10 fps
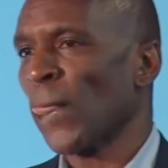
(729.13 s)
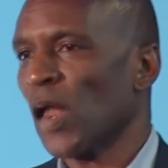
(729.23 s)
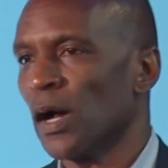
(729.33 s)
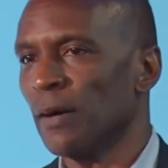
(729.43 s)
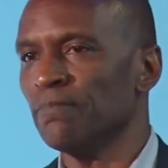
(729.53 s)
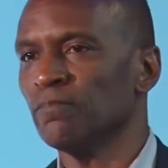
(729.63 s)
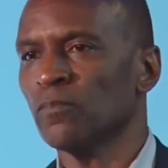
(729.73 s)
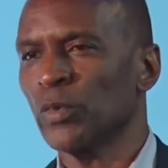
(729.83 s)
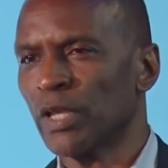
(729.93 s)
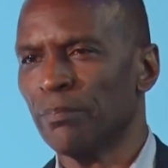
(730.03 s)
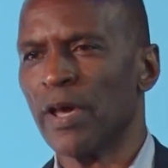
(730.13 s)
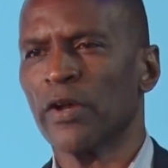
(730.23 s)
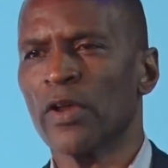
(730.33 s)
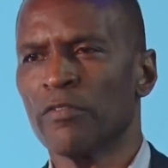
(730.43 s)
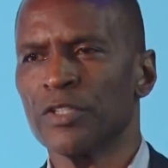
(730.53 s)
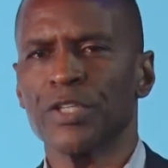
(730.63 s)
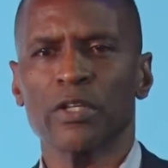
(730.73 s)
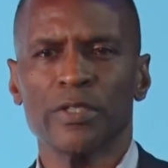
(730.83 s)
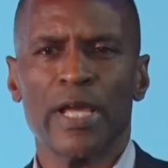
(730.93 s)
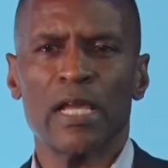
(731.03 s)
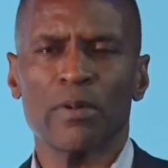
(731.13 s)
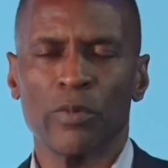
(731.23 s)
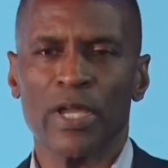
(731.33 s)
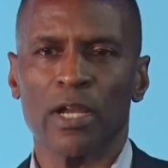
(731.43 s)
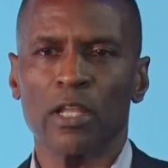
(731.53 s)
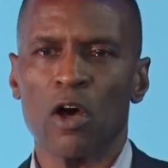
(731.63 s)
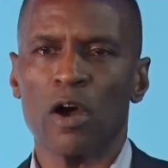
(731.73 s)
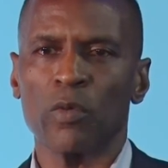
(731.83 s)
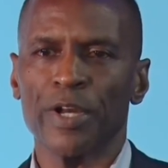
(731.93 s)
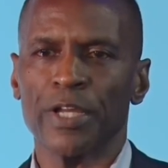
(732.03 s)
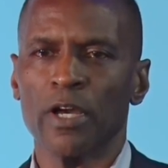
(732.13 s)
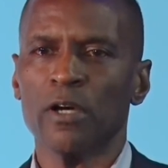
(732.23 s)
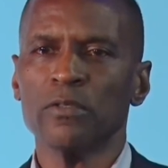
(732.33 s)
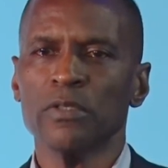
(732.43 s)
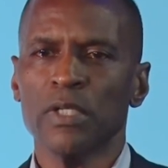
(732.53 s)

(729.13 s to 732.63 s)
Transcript: We get better every single day, but we got a long way to go.